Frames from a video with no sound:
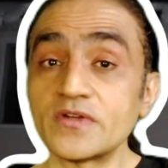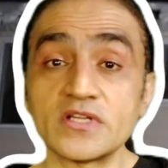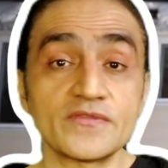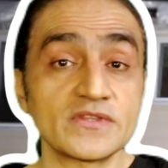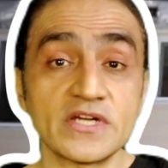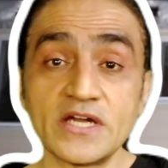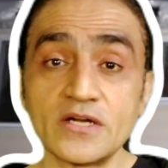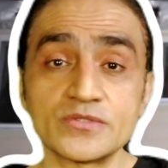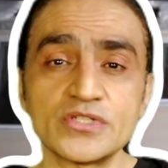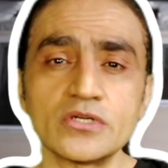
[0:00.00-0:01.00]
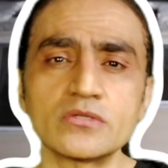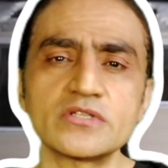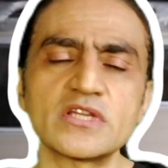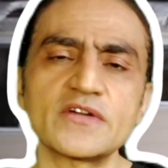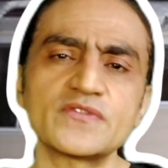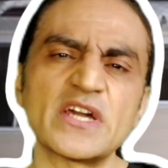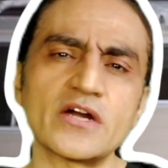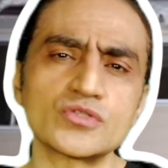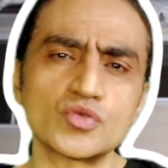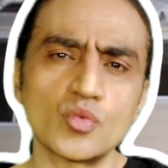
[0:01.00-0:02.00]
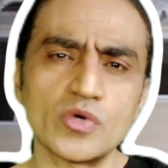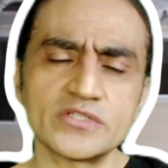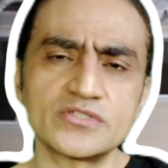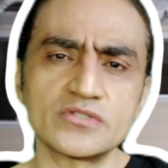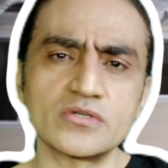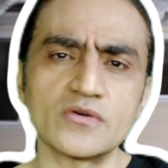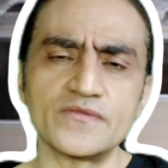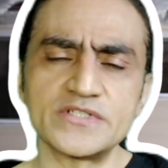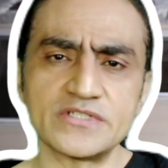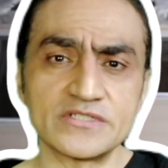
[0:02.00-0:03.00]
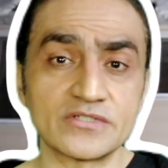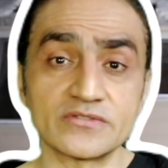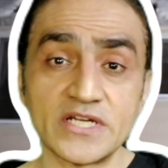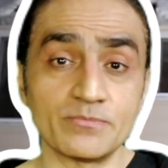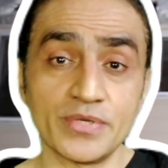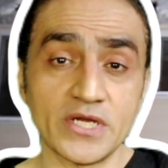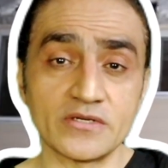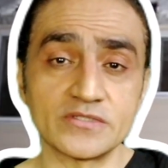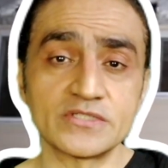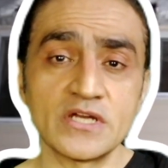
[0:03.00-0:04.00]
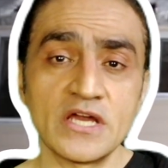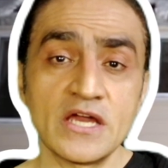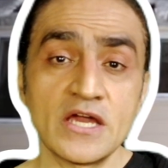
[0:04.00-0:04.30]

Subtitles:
never left the house. He only left the house once to go visit his grandparents.